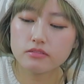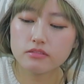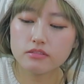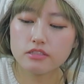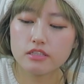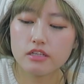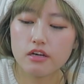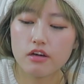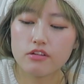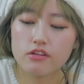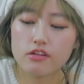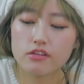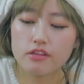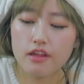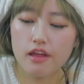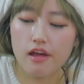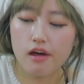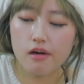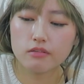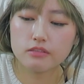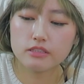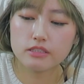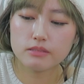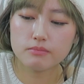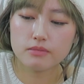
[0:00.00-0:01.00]
The other day,
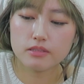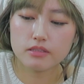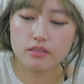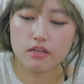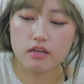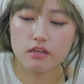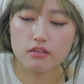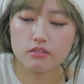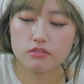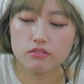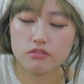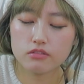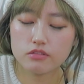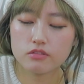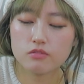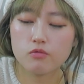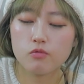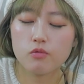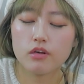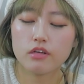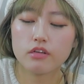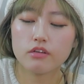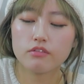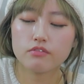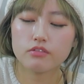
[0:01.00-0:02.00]
I was at McDonald's
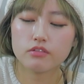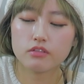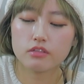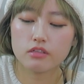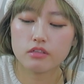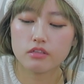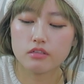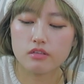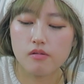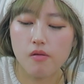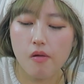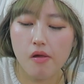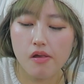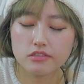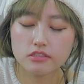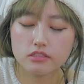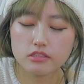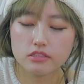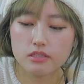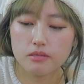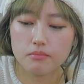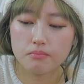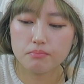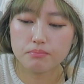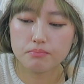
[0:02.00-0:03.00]
waiting for the
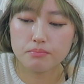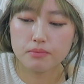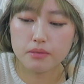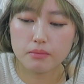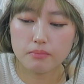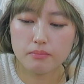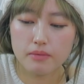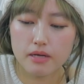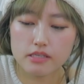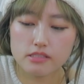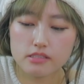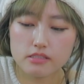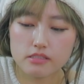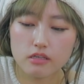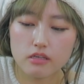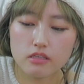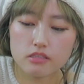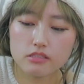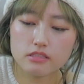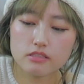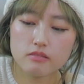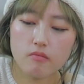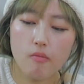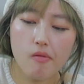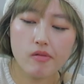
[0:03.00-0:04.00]
Big Mac
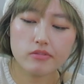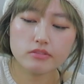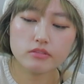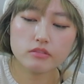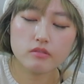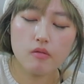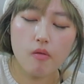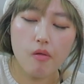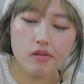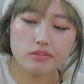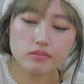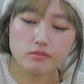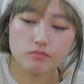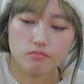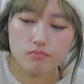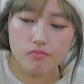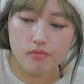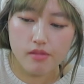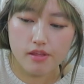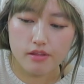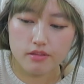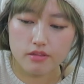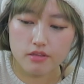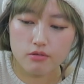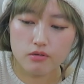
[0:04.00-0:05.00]
sauce.
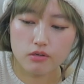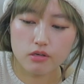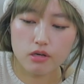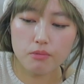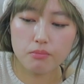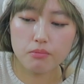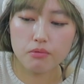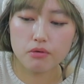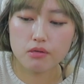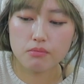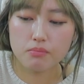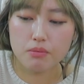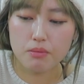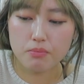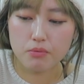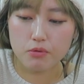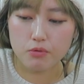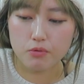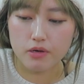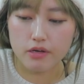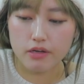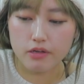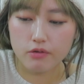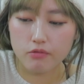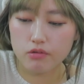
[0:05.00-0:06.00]
And there were a couple other people
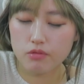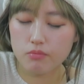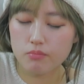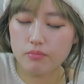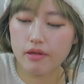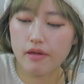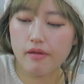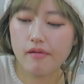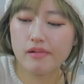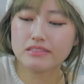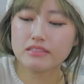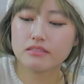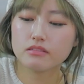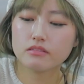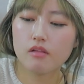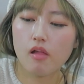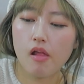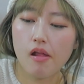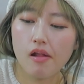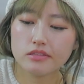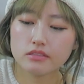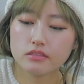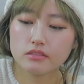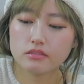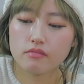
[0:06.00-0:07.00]
waiting with me.
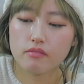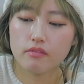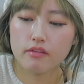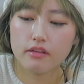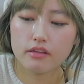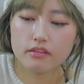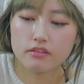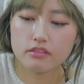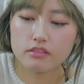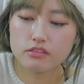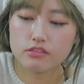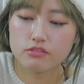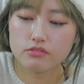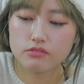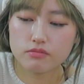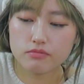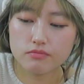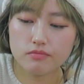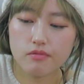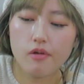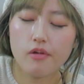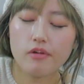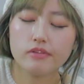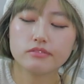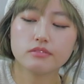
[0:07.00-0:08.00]
And this
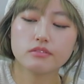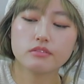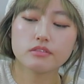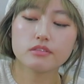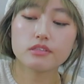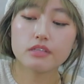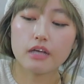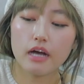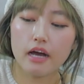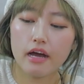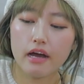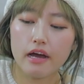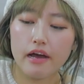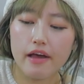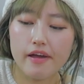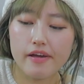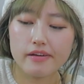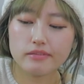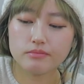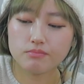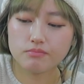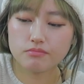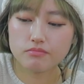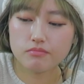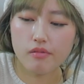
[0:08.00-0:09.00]

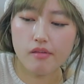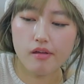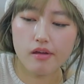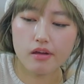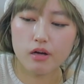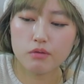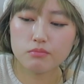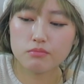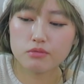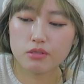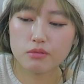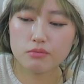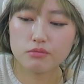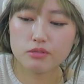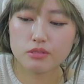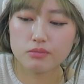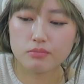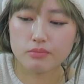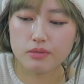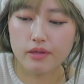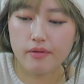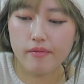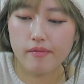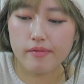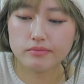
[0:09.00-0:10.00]
guy comes up to
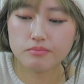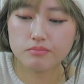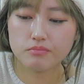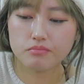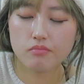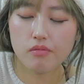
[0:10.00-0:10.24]
me.